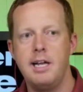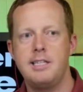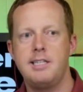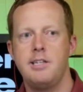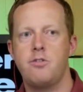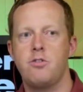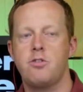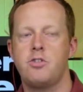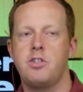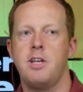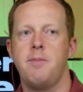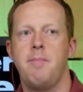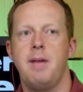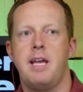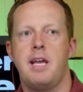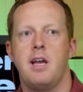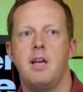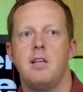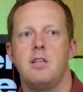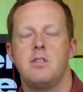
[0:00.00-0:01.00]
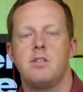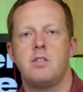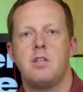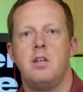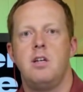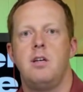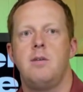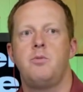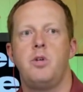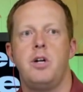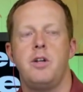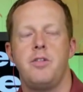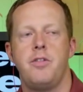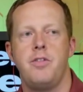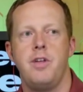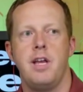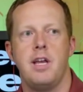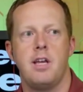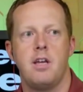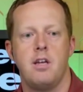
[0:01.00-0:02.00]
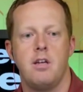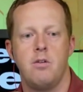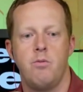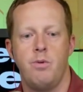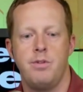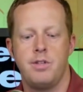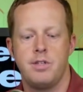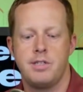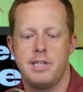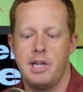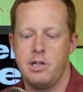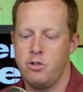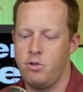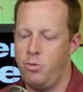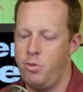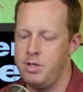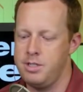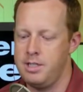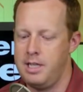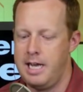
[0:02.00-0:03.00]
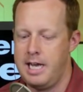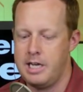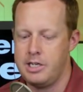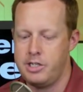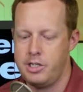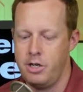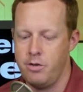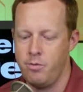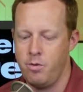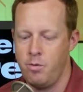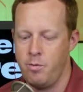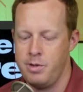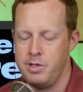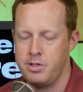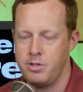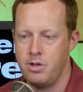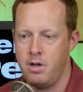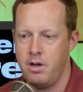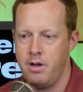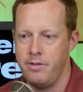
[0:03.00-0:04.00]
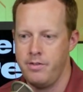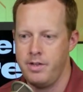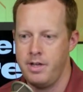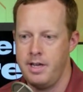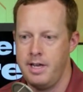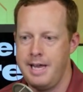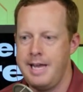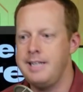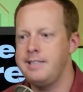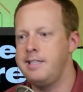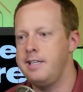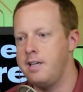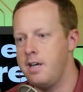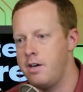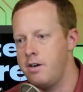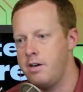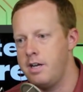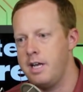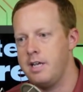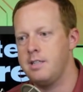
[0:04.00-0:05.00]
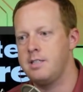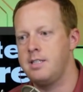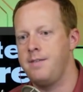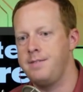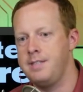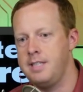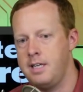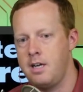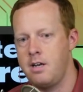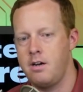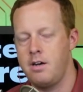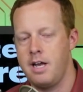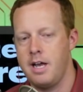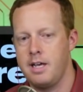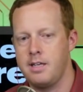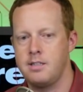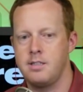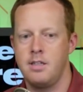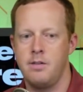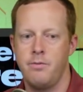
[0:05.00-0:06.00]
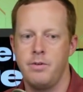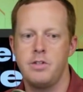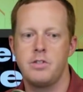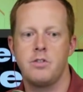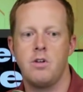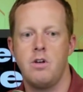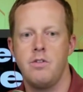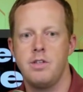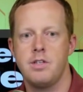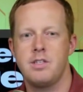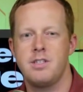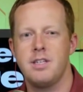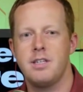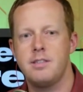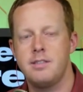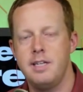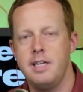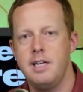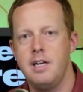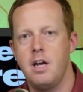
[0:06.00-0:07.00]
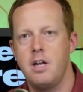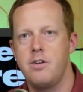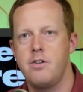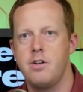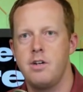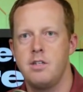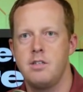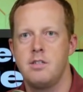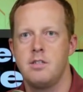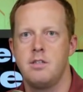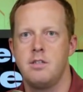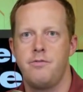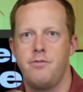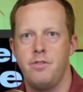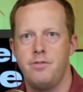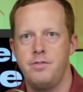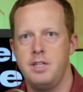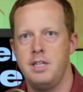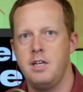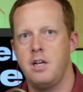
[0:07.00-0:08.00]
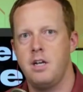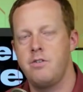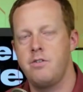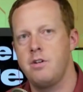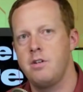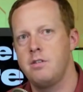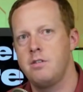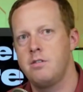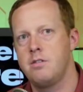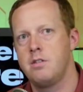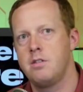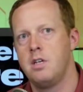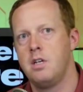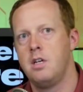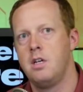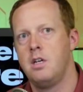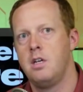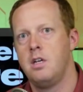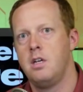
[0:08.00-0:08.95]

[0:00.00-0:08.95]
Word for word: it's interesting because I'm trying to think what the schedule was last year when we saw the 1800X, 1700X, and then we saw the 1600s and the 1500s.